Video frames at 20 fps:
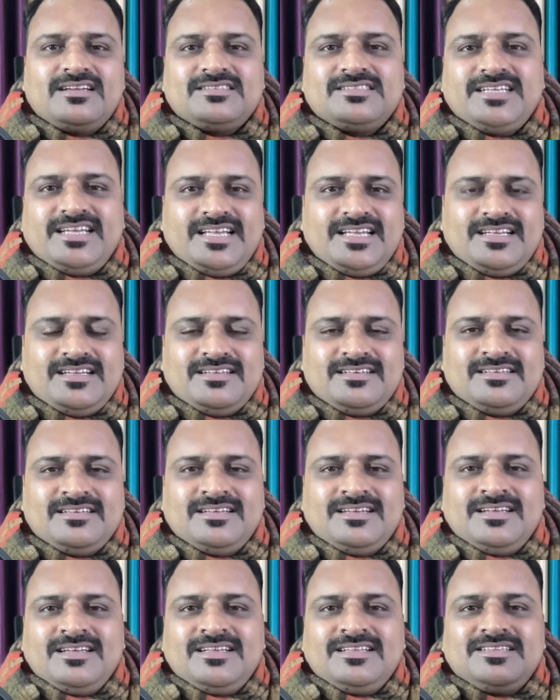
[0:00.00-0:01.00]
saying,
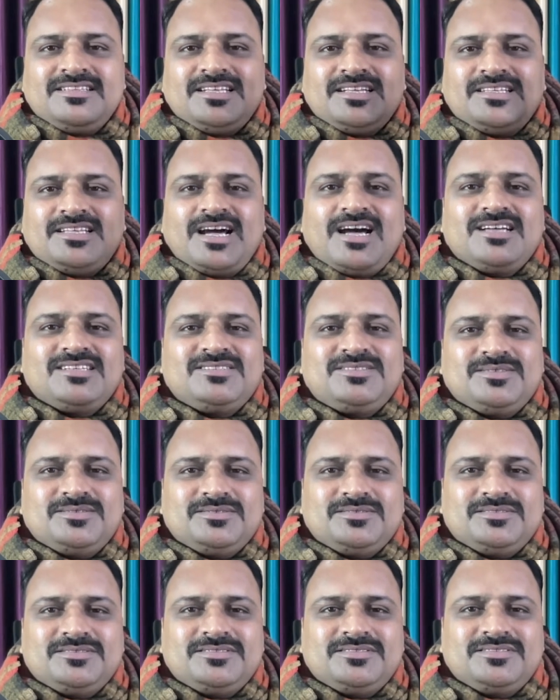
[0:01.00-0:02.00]

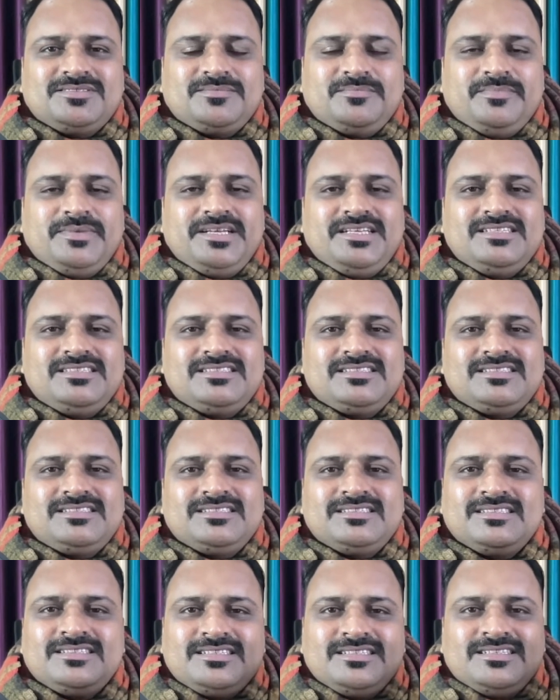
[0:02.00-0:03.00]
tathastu, means
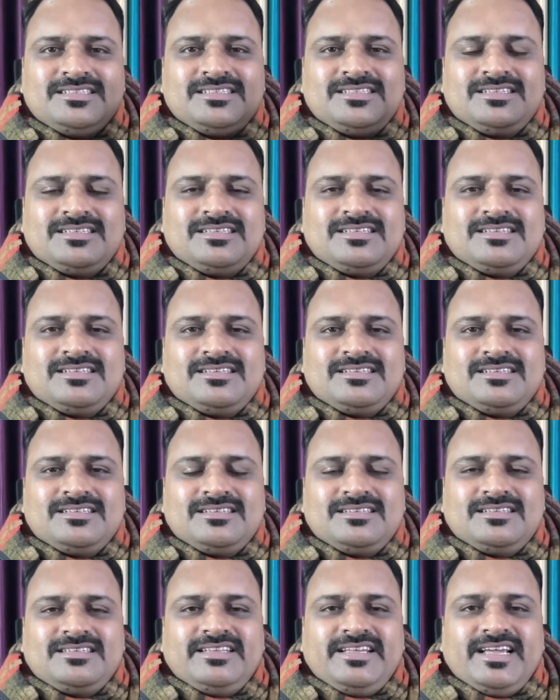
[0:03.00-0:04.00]

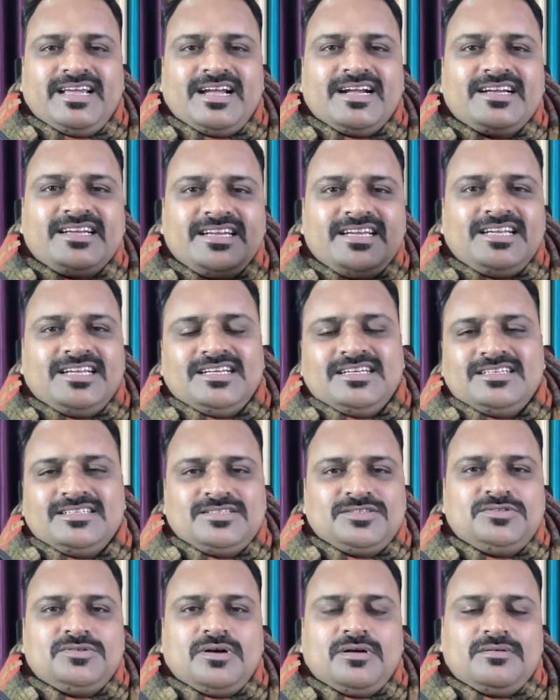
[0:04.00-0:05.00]
they agree
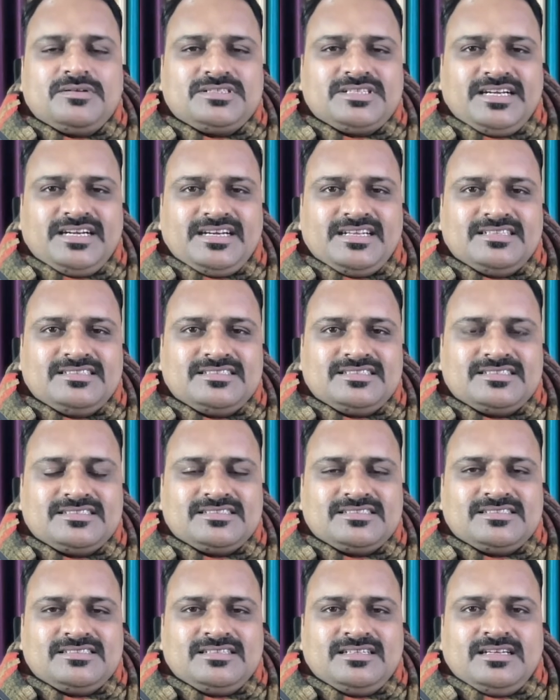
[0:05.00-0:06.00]
to our sentences.
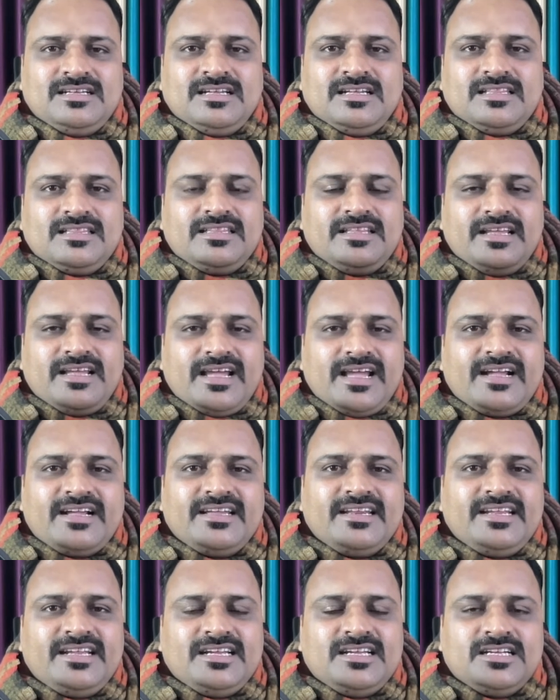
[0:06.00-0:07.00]
They
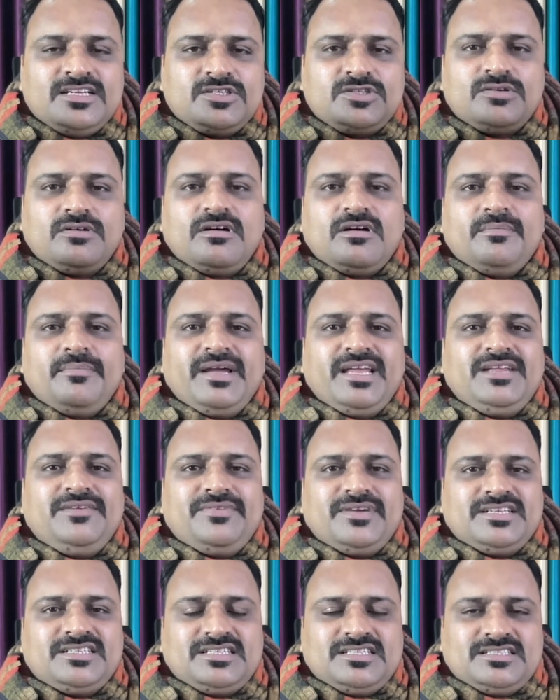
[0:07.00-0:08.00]
agree to our
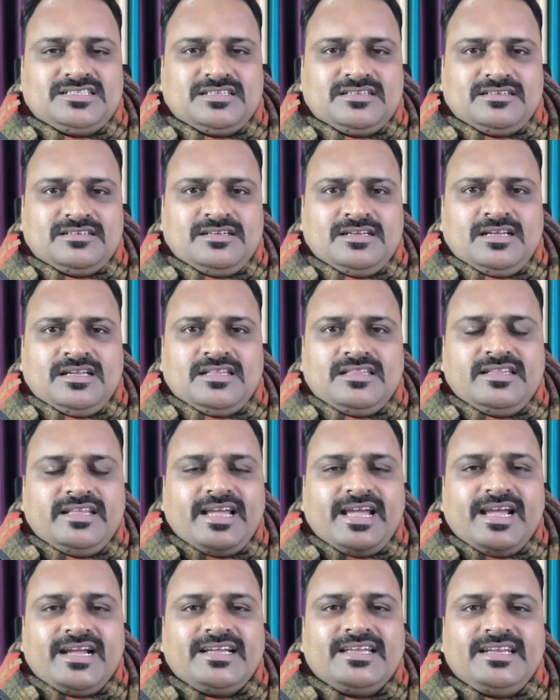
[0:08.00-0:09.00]
manifestation.
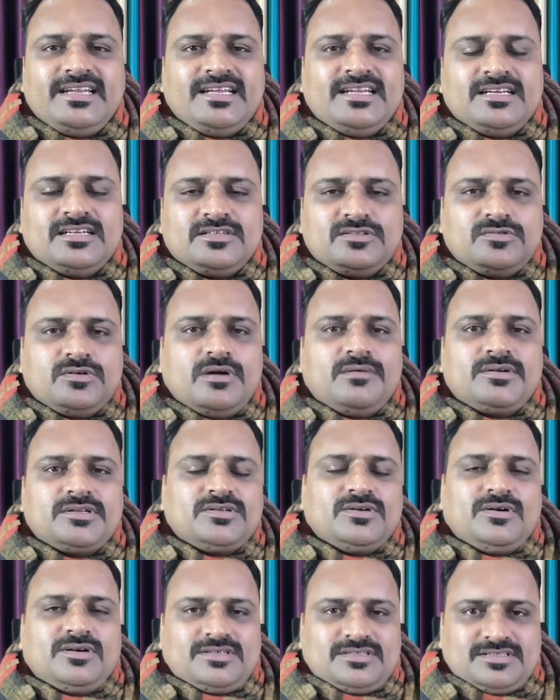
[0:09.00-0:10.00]
They agree to our
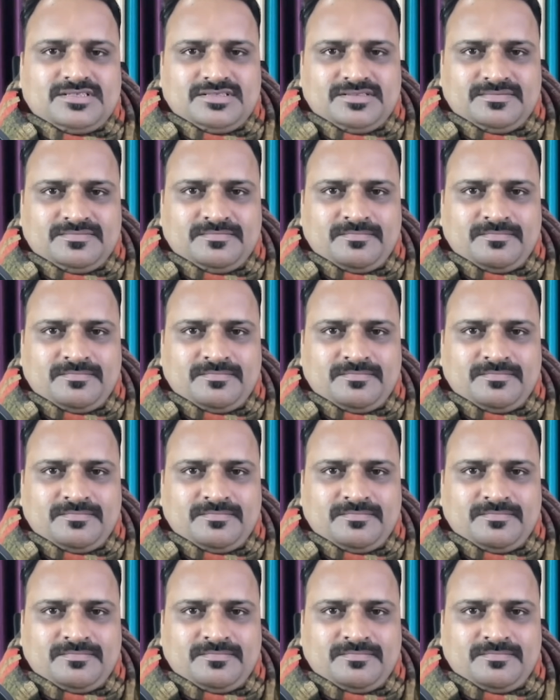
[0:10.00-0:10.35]
thoughts.